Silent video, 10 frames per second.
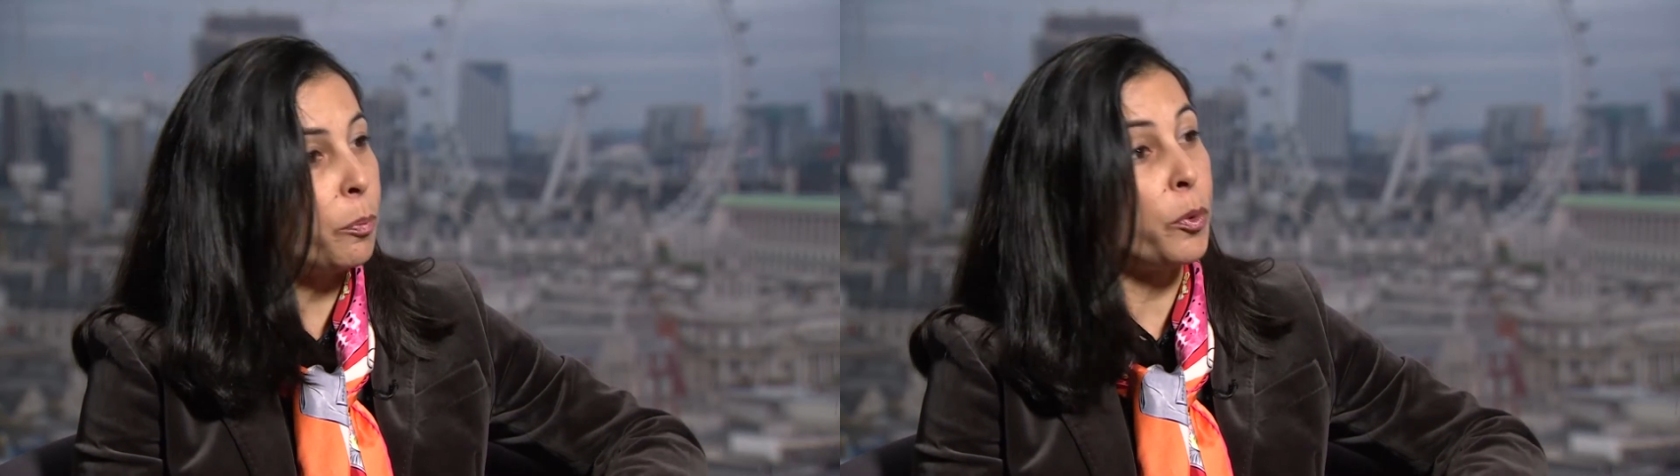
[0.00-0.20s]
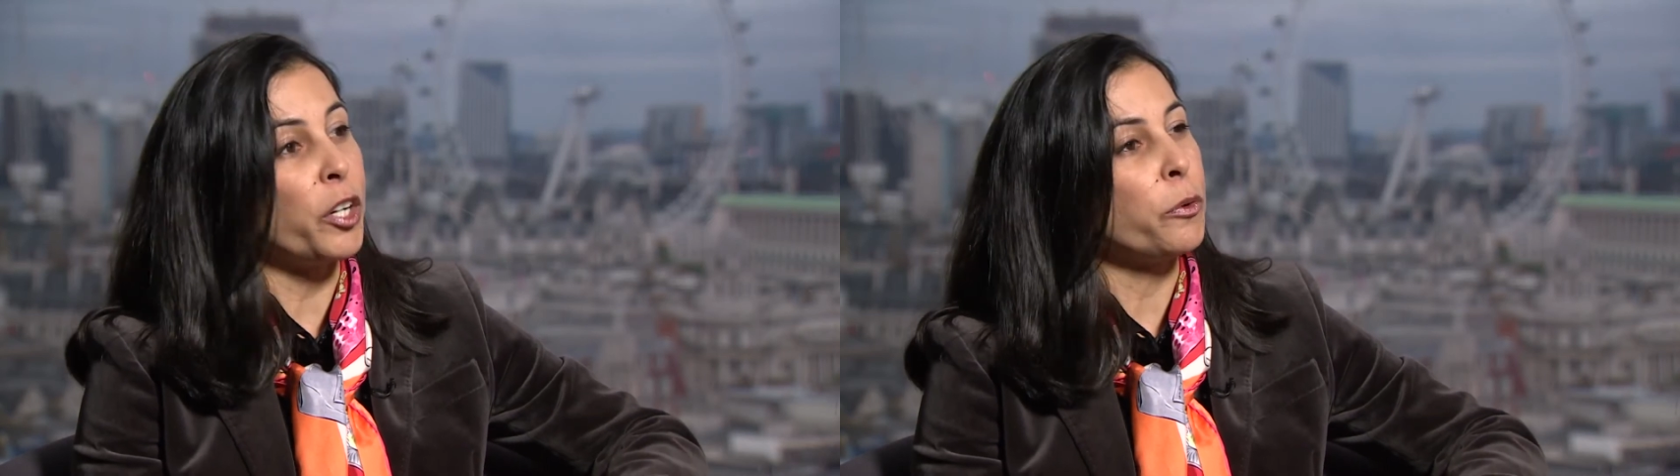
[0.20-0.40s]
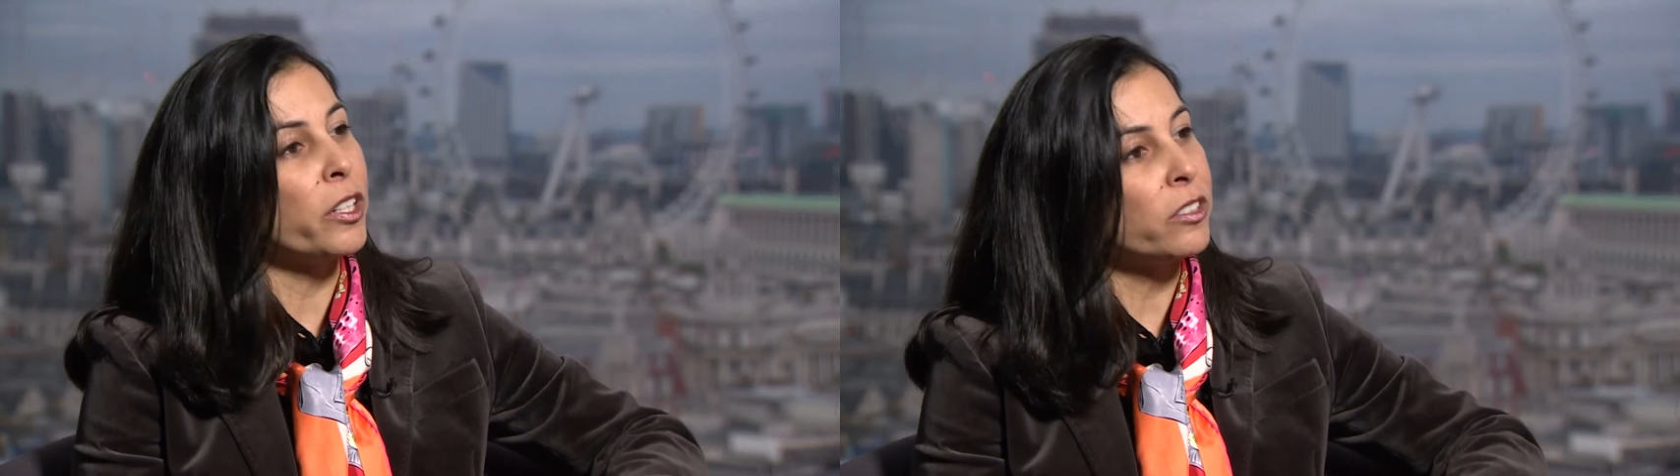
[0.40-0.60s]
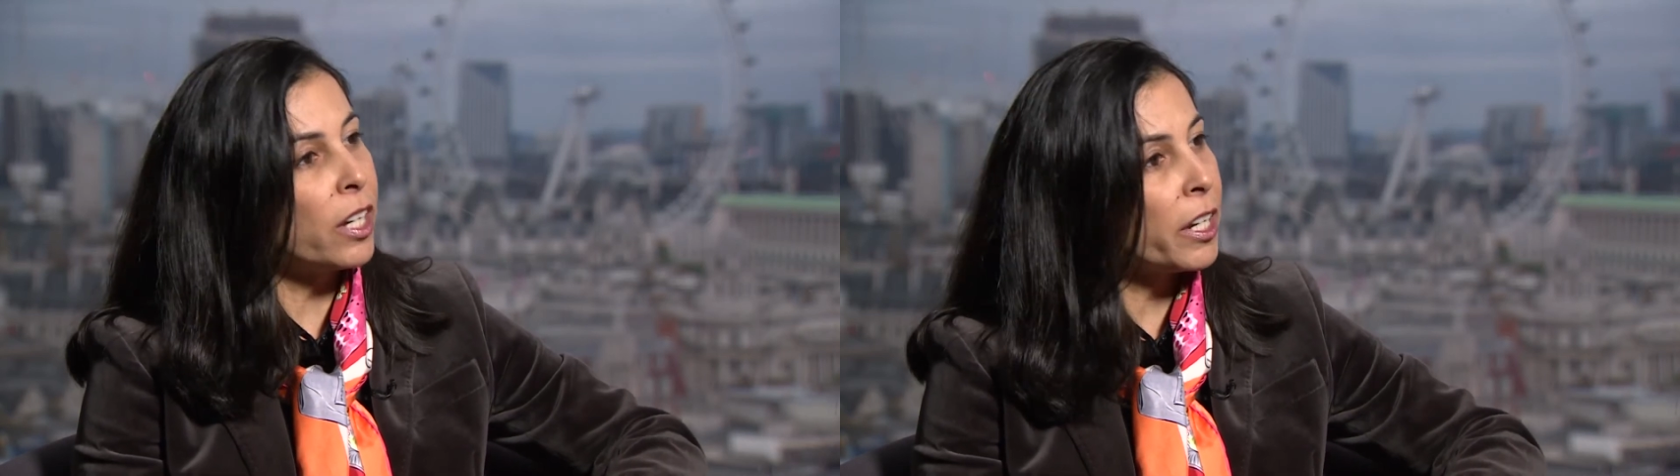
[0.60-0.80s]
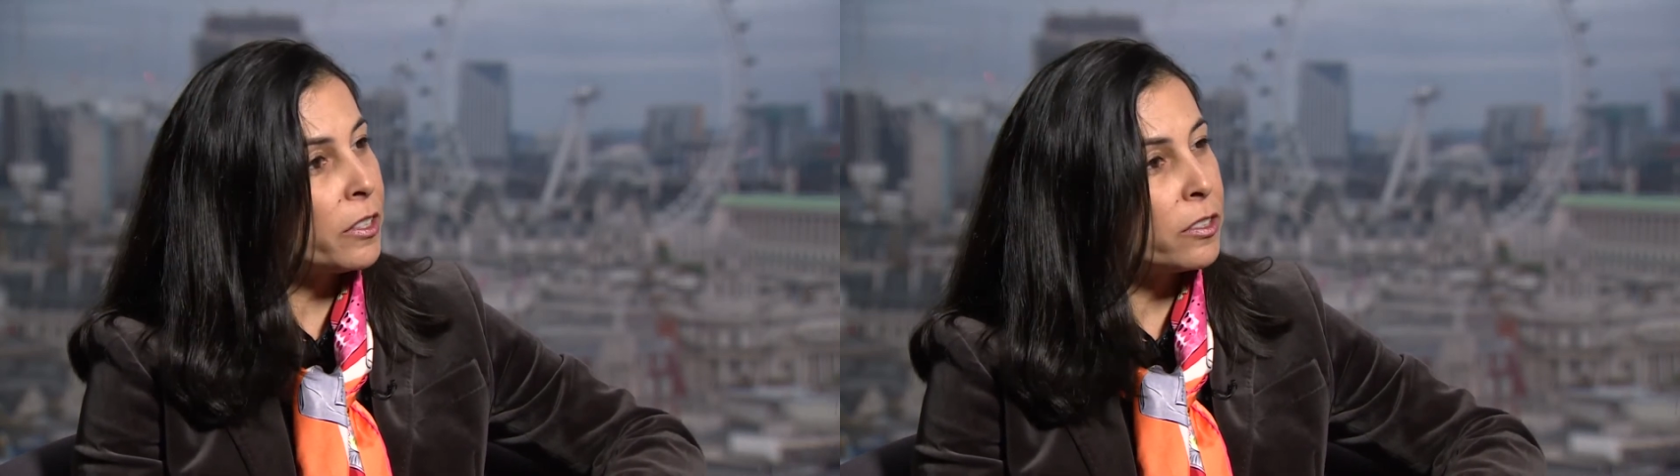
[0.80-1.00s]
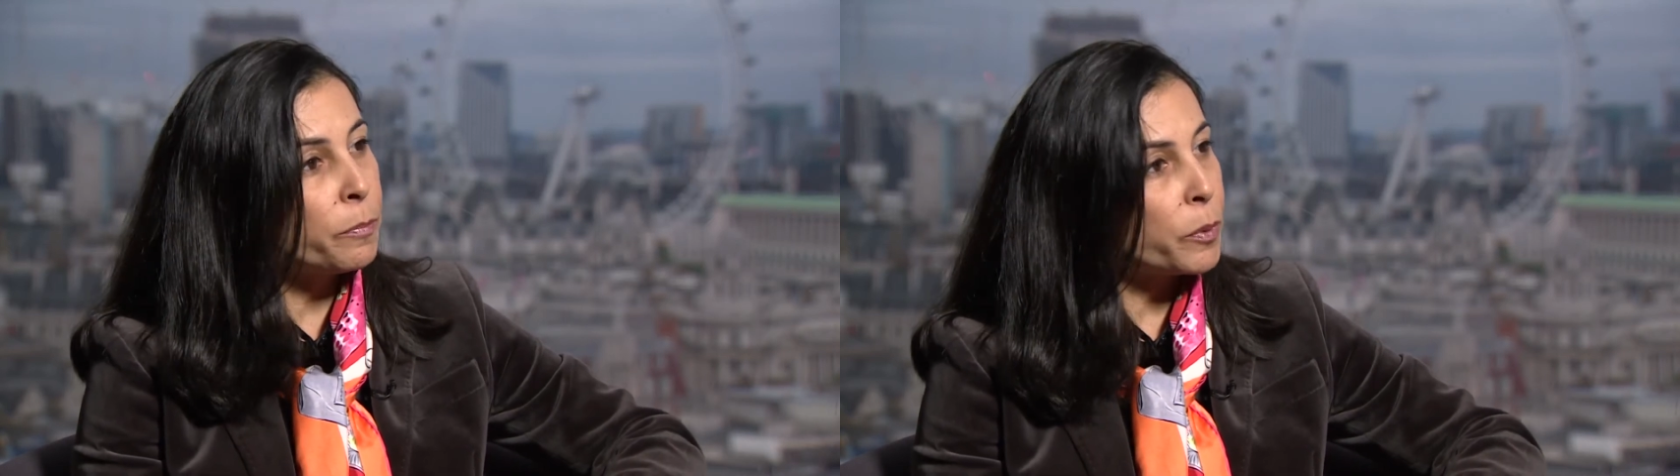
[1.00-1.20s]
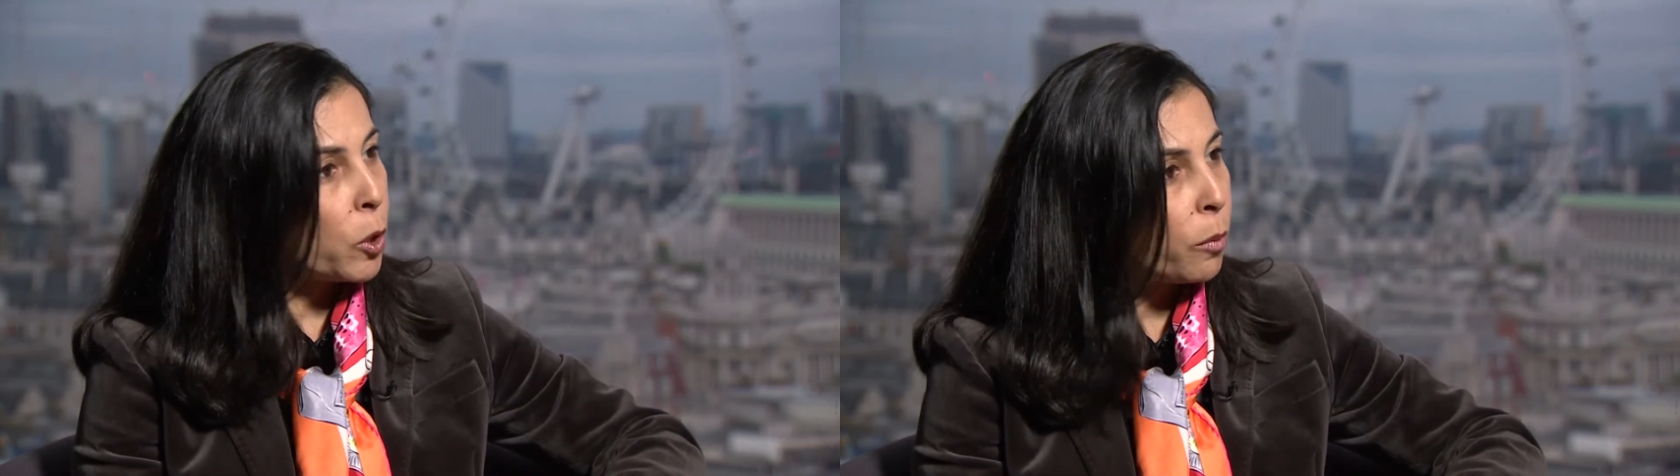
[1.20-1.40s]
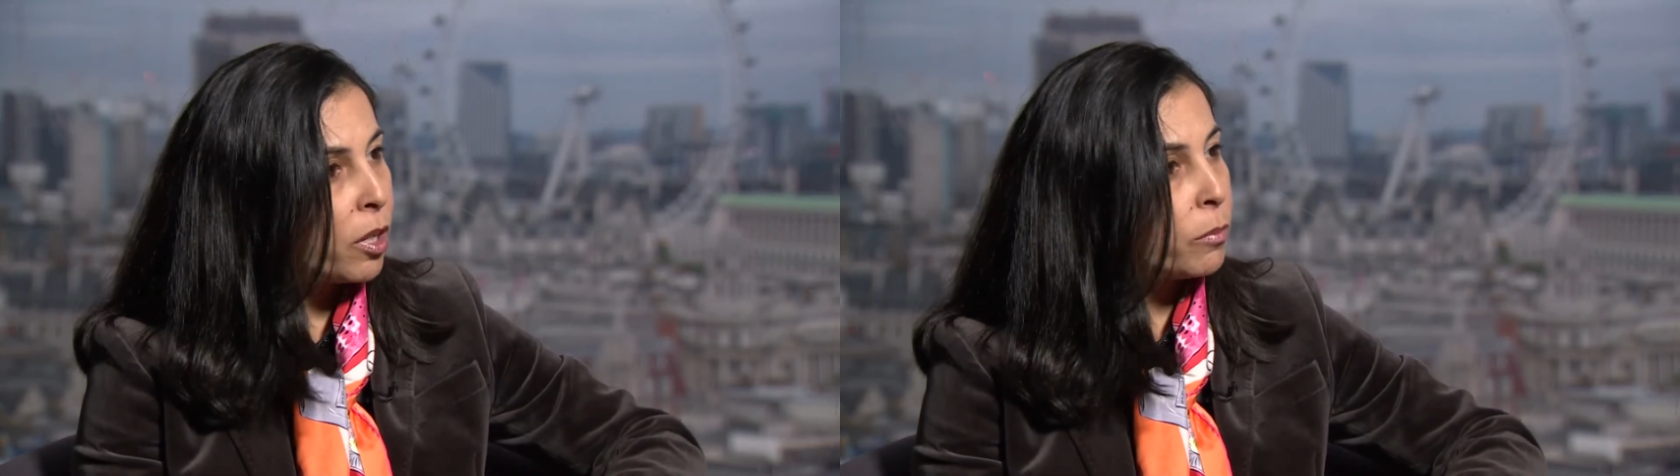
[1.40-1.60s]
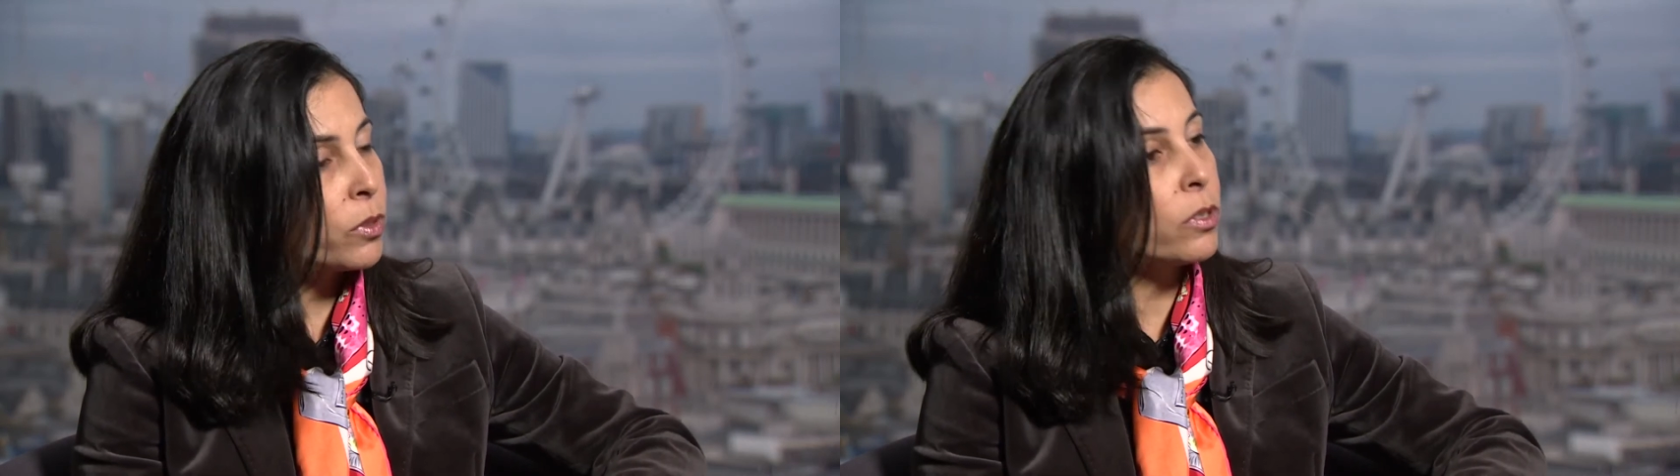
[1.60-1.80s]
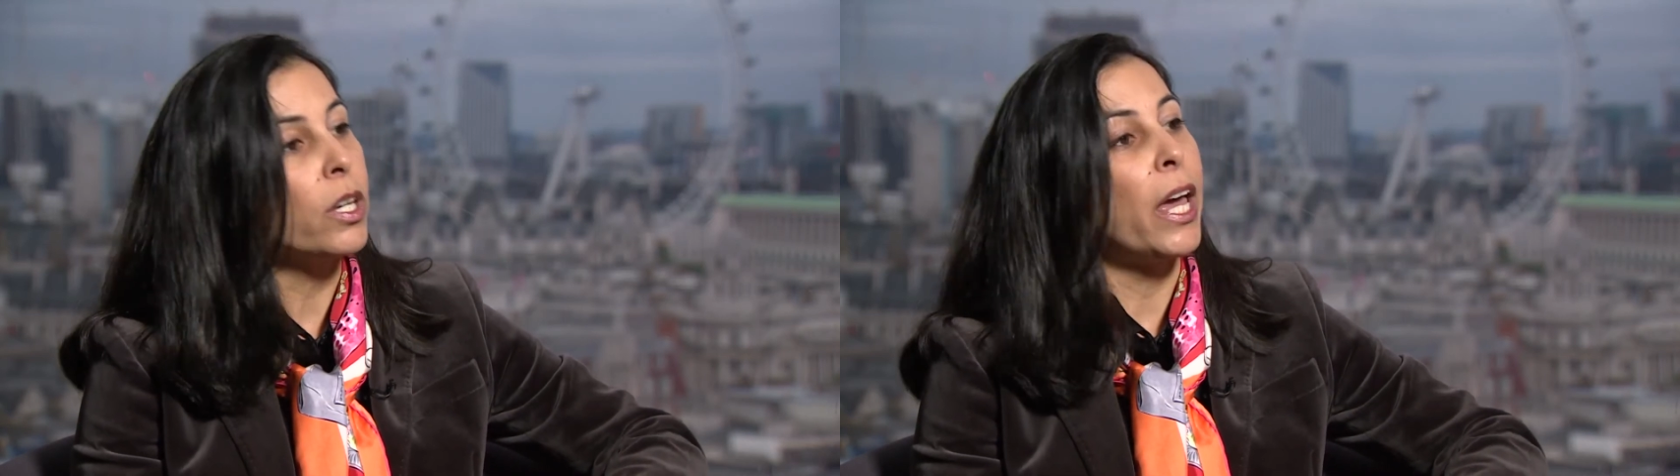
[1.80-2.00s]
prioritize the
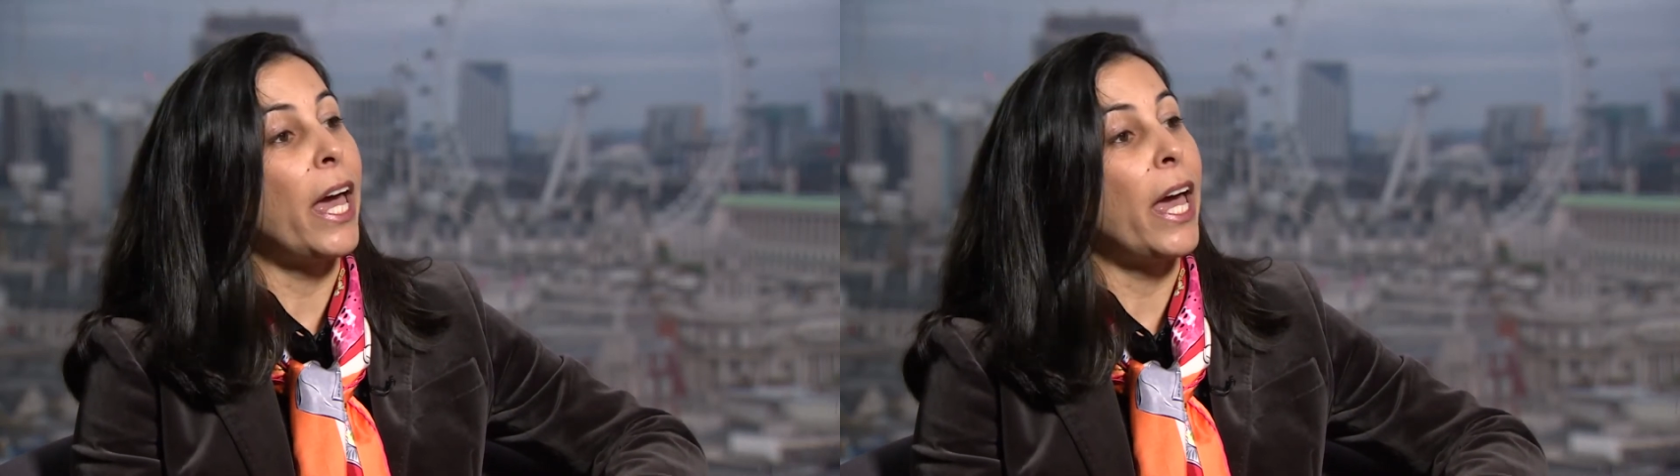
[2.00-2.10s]
problems